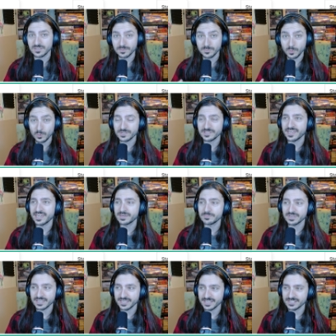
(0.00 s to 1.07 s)
the board
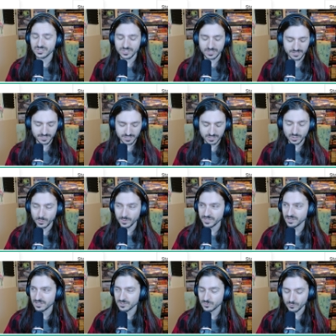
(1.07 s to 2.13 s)
game Kickstarter, going
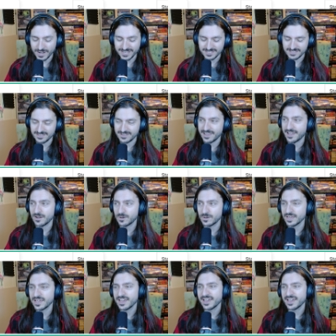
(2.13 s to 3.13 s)
on right now.